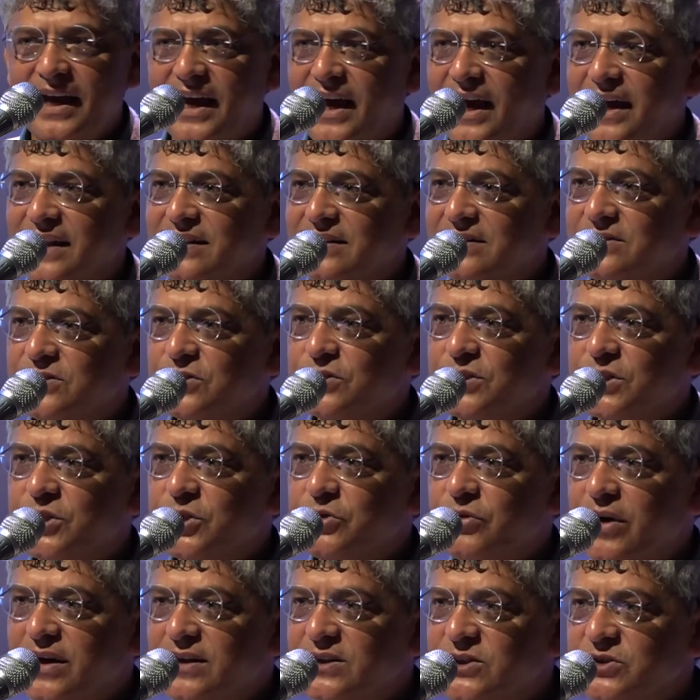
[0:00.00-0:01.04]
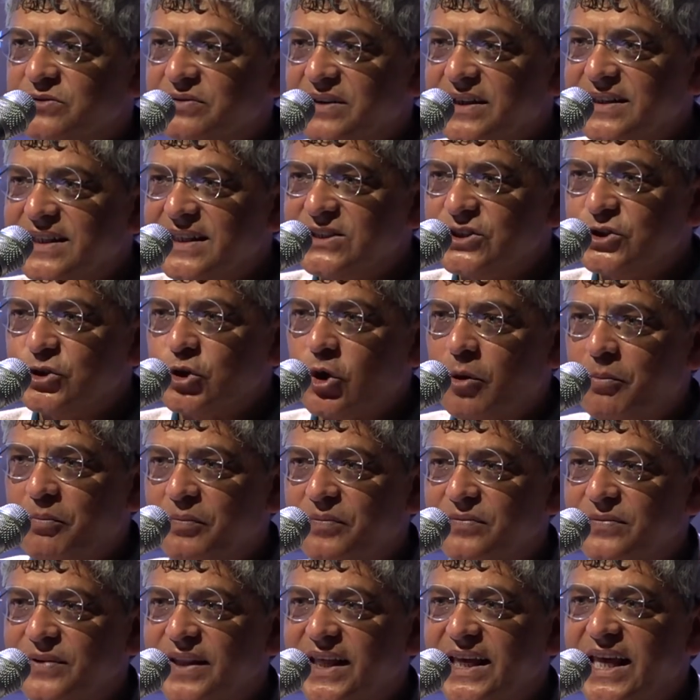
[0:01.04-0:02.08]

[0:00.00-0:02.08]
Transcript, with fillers: And so the trucks where they stopped,